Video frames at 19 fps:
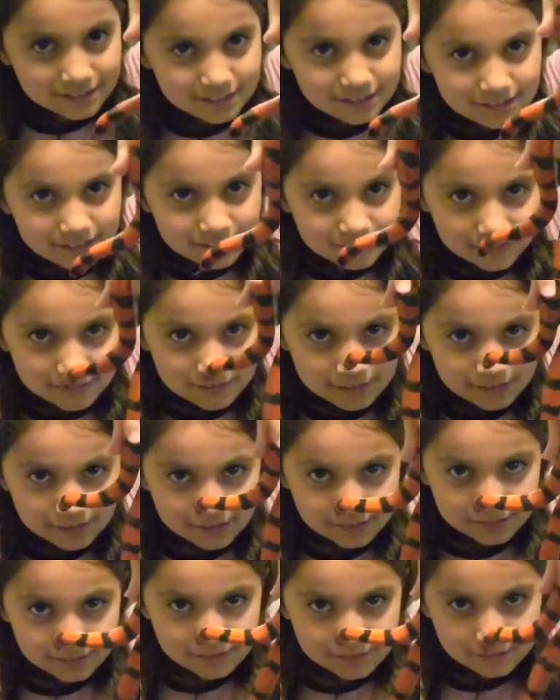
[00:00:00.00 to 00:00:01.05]

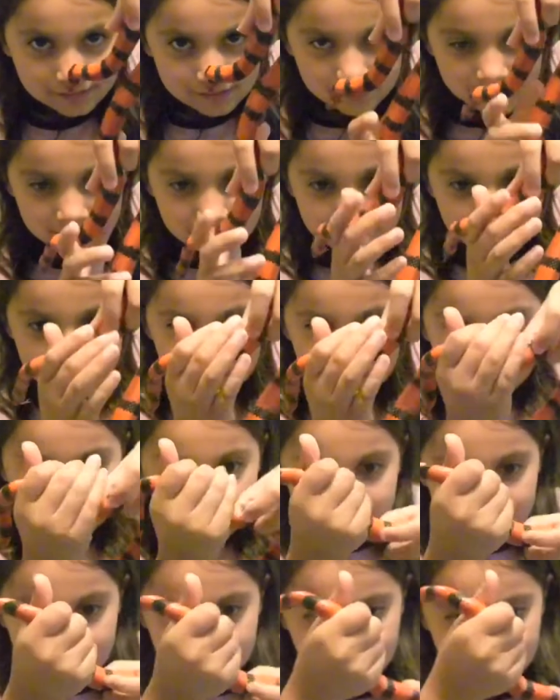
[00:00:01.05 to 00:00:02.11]

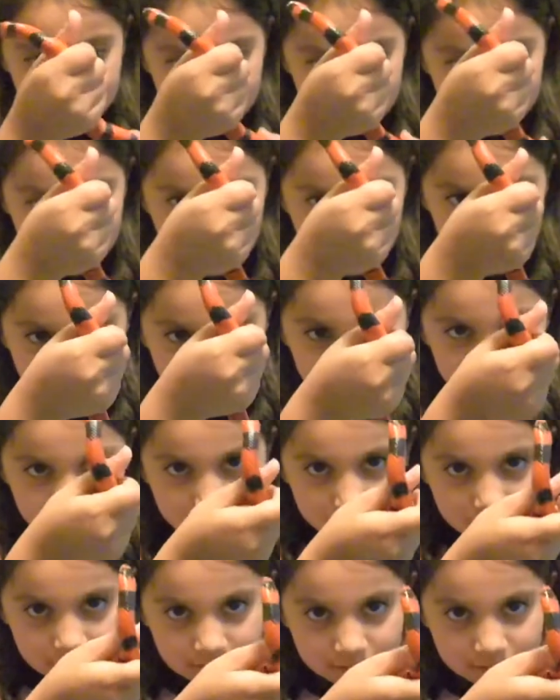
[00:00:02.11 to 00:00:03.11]
[no speech]